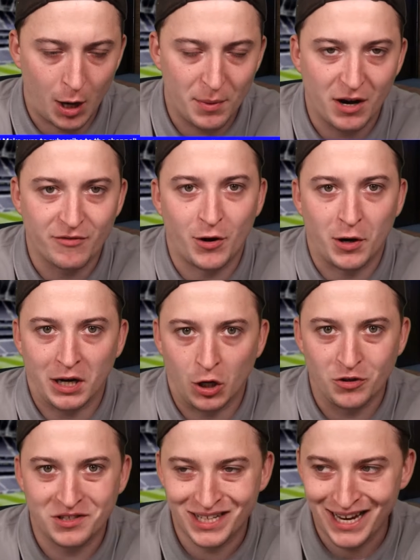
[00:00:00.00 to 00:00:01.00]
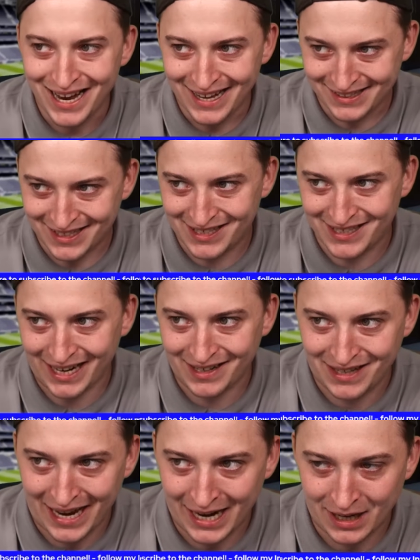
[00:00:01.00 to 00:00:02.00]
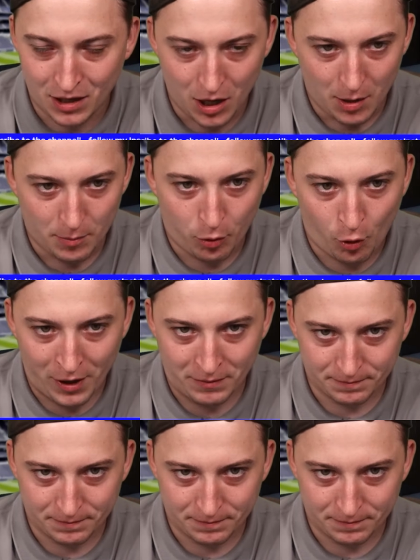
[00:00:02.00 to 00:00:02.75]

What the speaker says: We are very close to 16.3K.